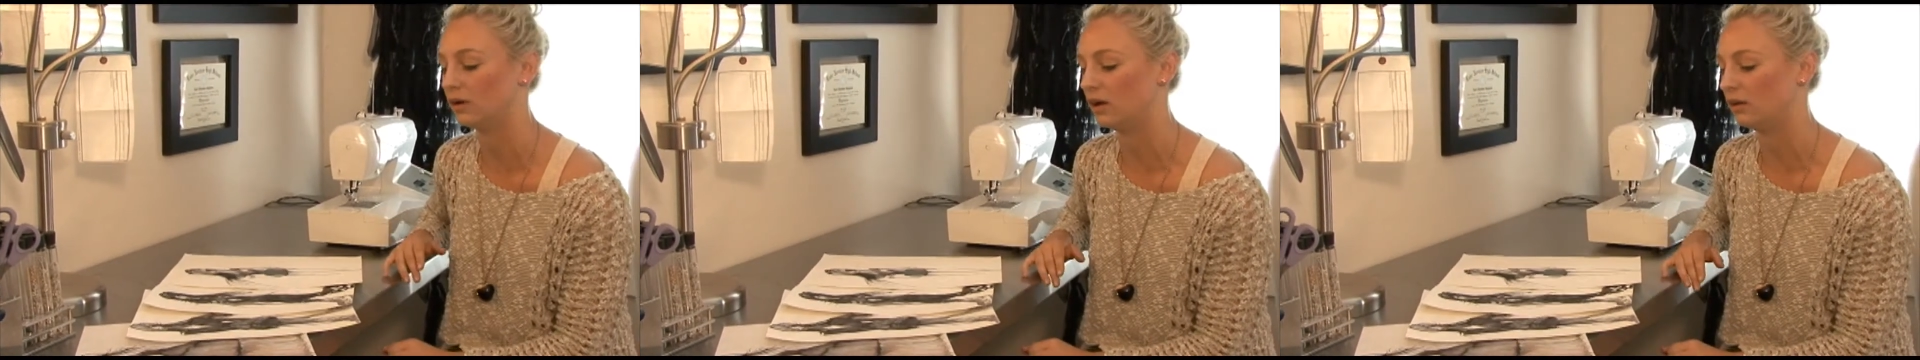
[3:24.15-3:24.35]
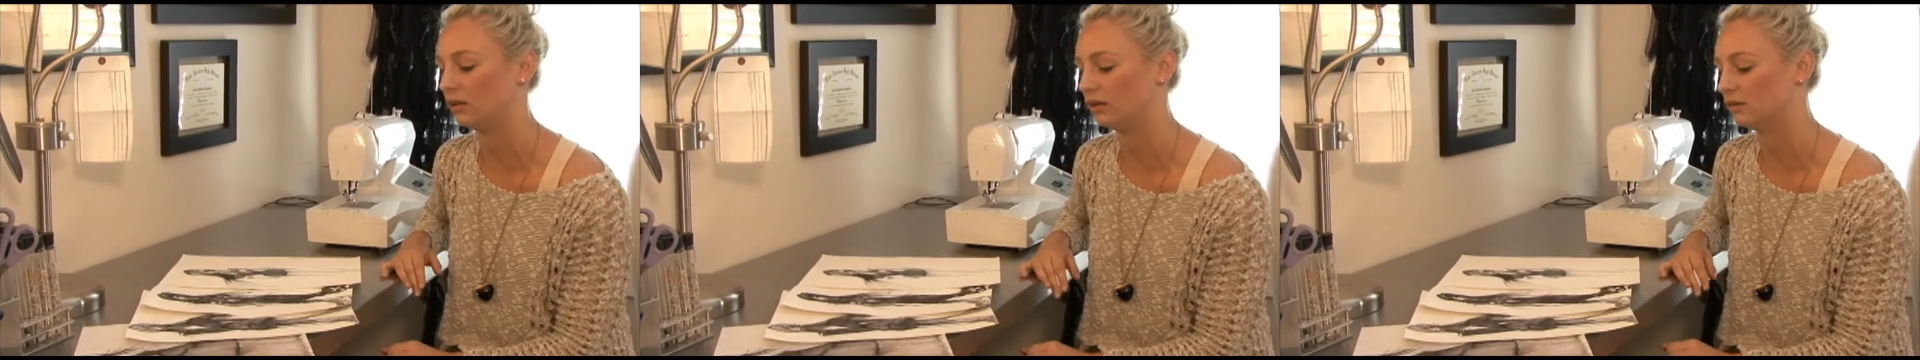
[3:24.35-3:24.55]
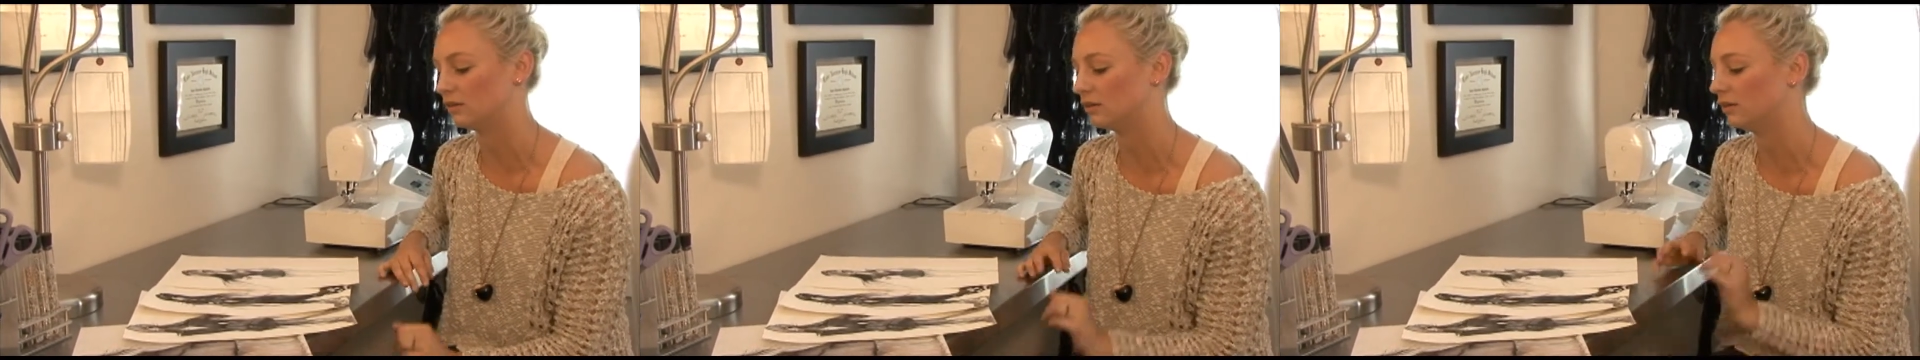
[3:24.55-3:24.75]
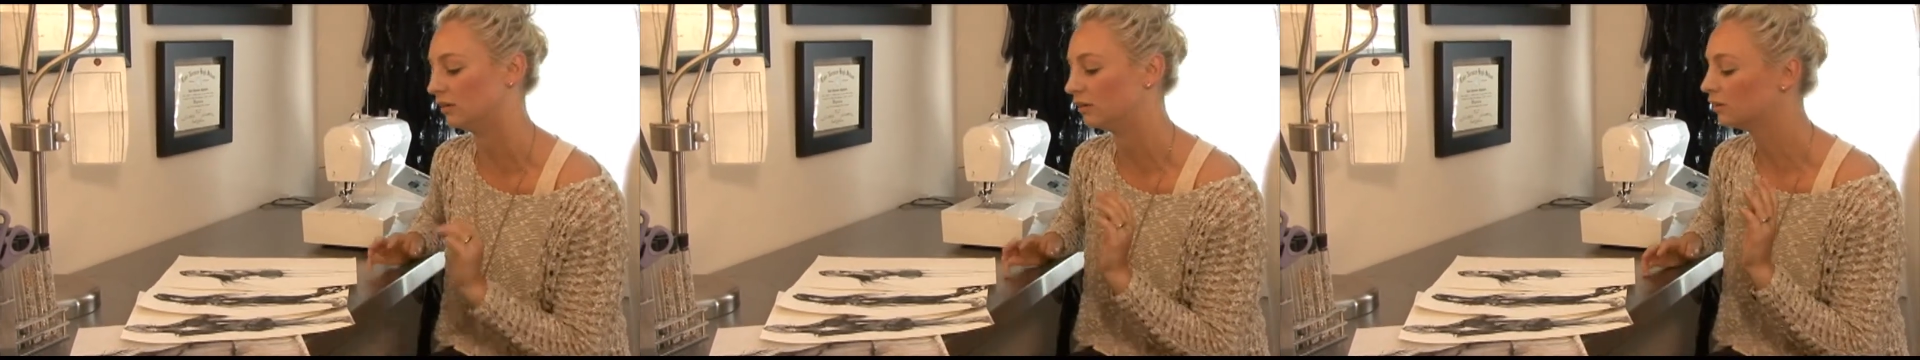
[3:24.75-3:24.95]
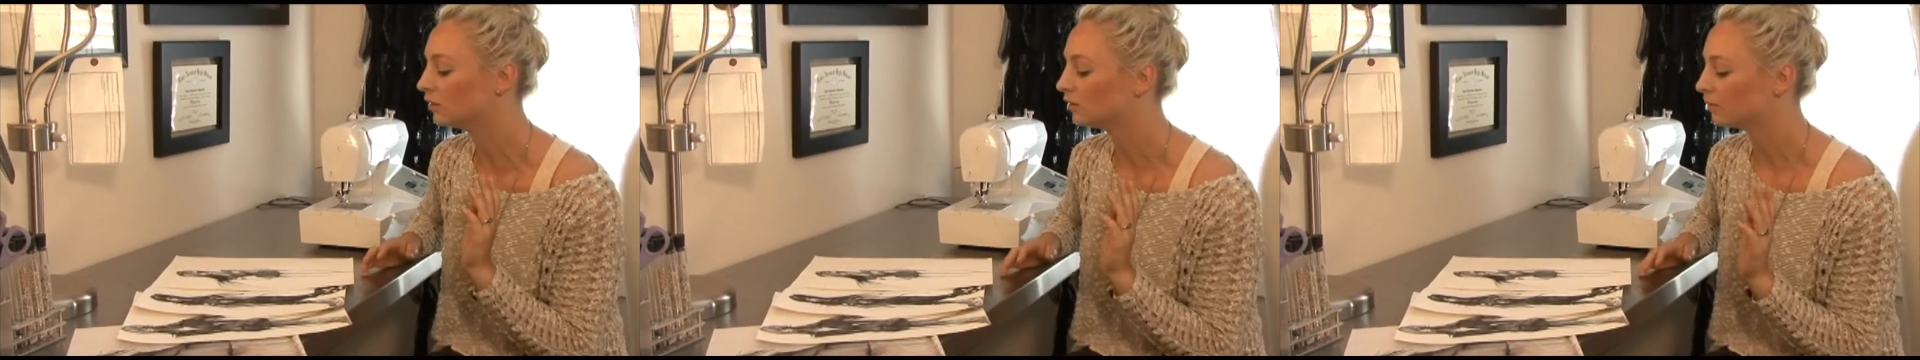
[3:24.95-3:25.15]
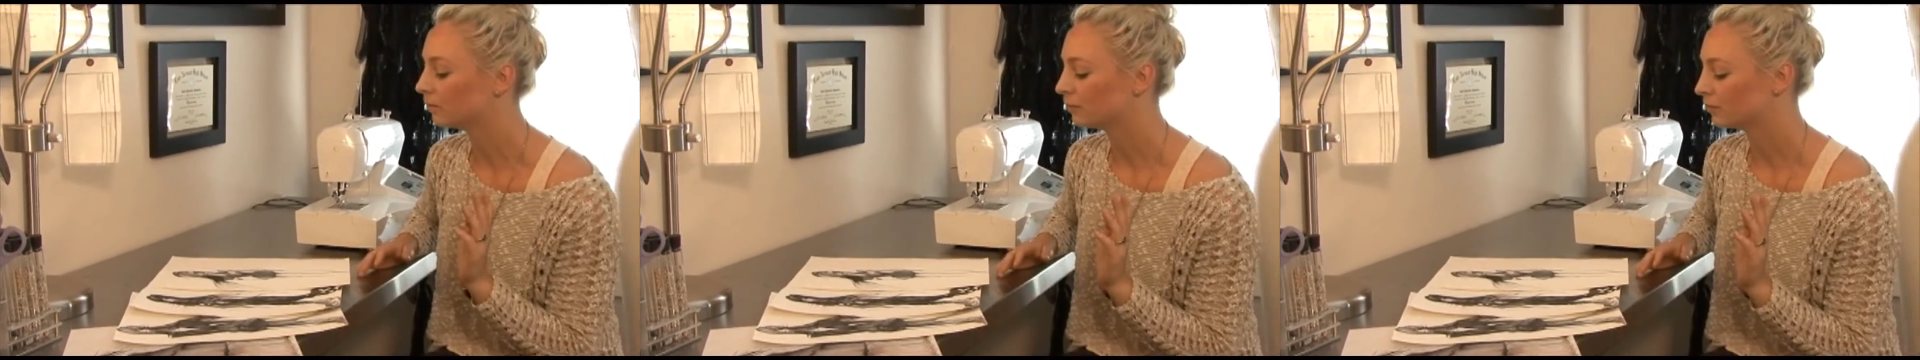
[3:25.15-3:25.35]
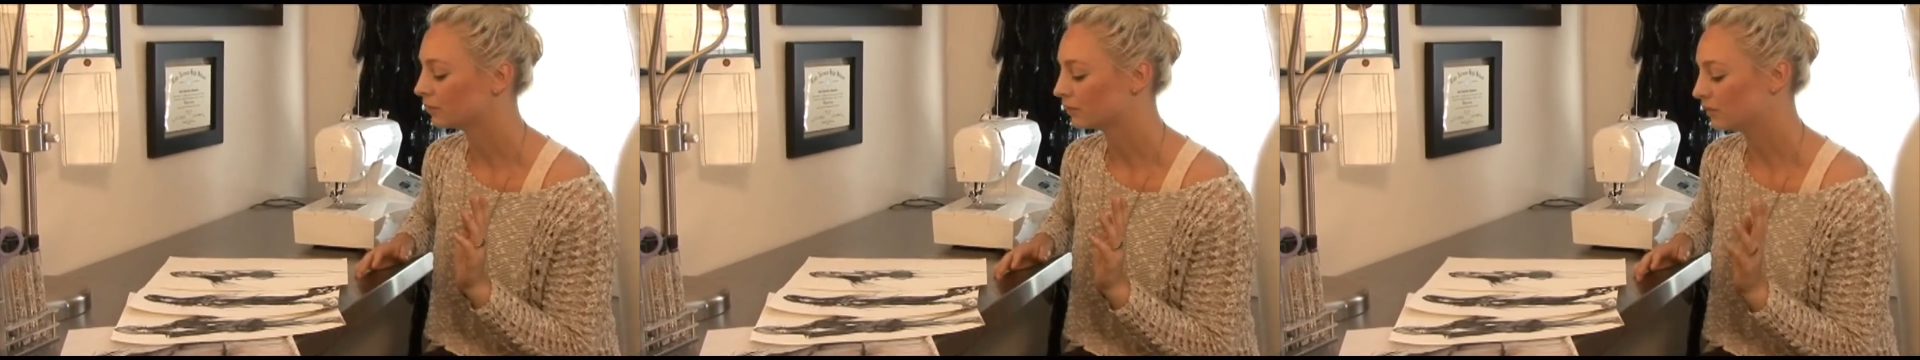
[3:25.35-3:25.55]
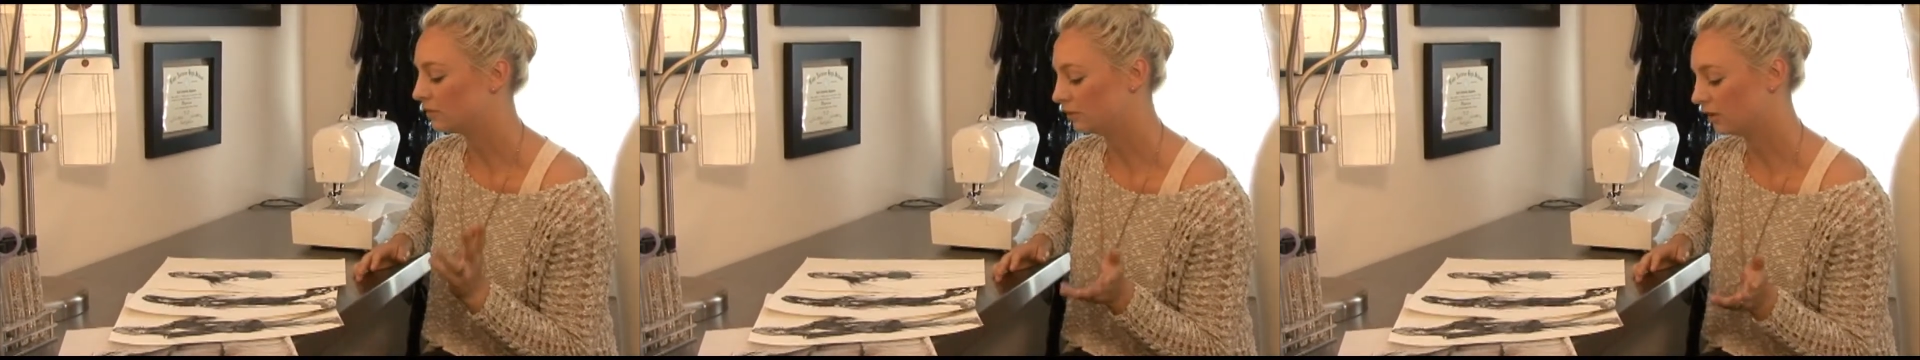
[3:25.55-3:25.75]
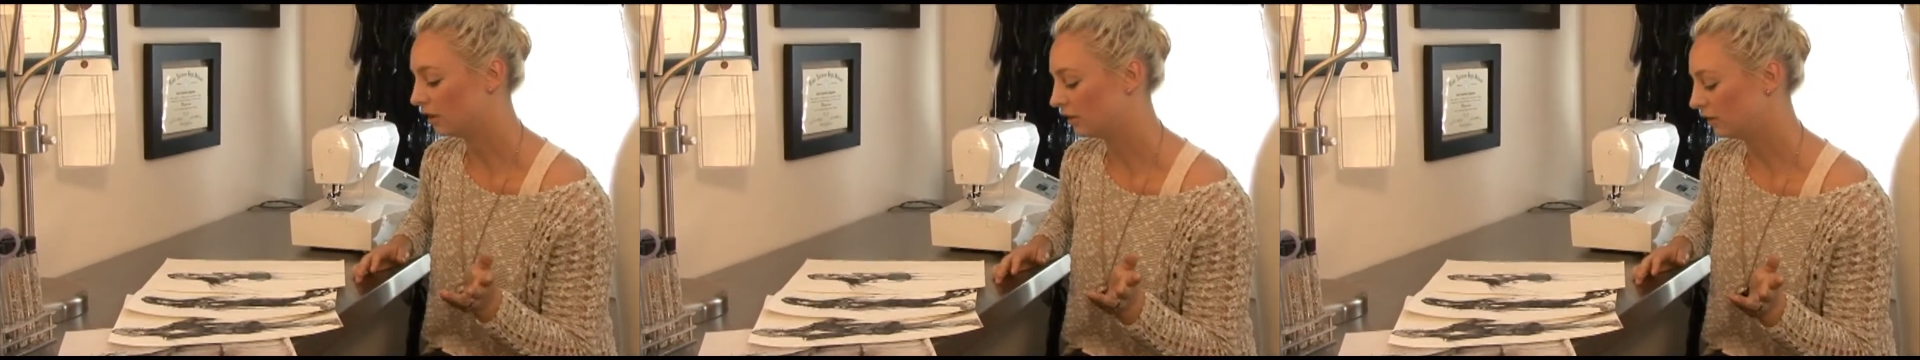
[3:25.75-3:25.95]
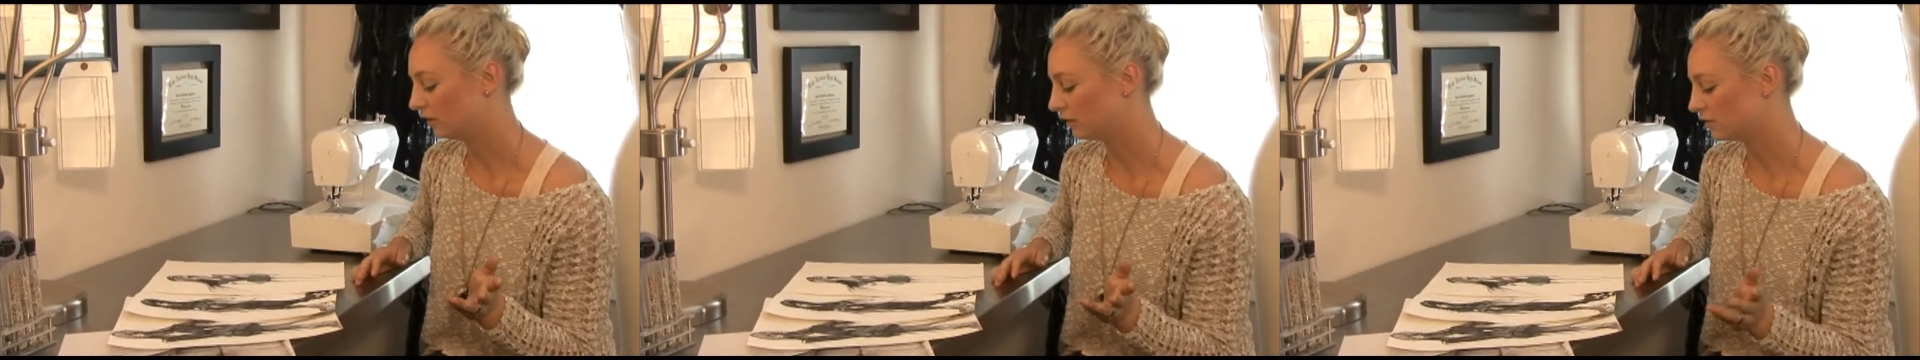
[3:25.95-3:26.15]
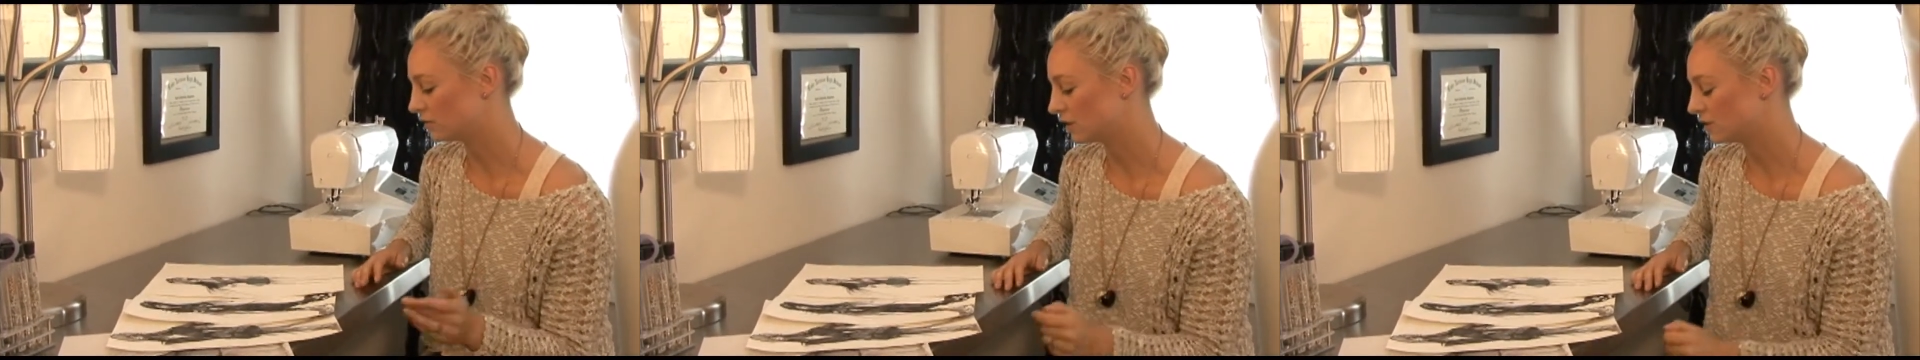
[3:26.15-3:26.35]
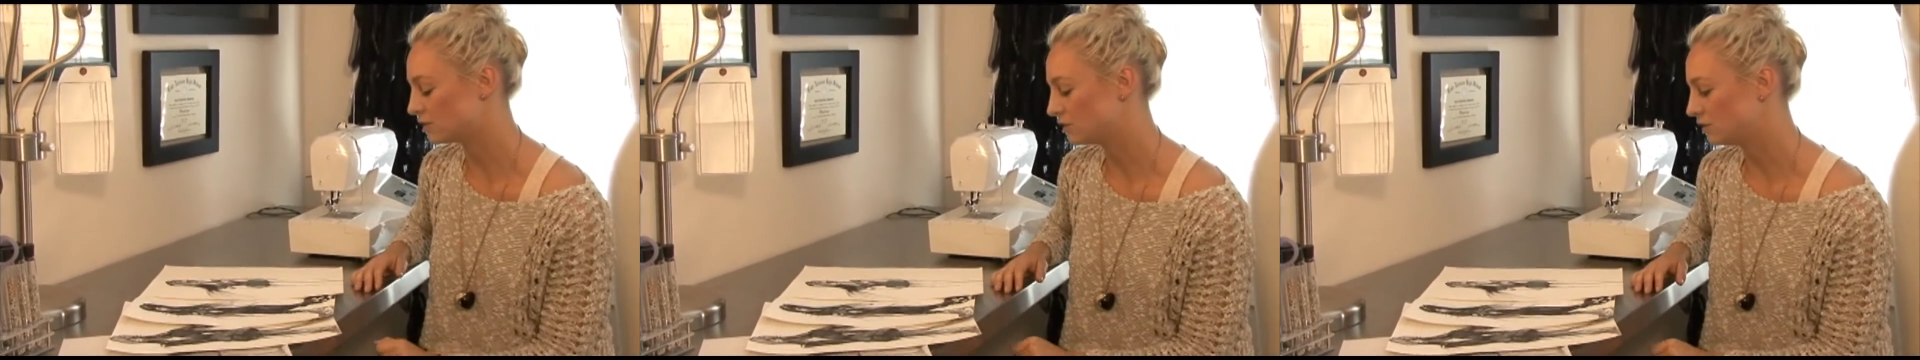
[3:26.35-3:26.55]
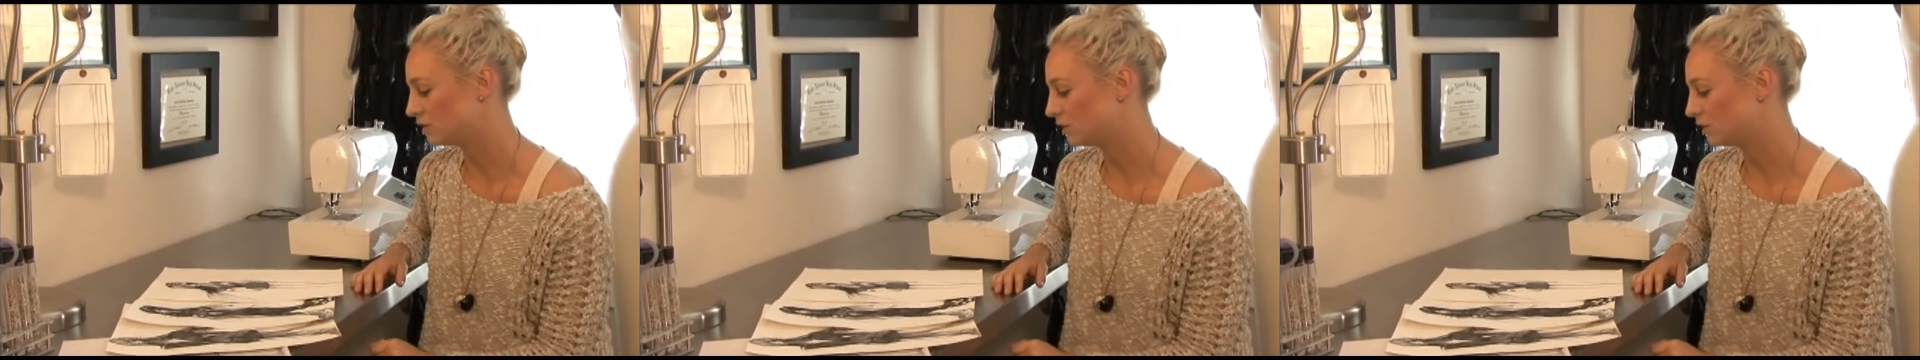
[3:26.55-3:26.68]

I like to do a lot of illustration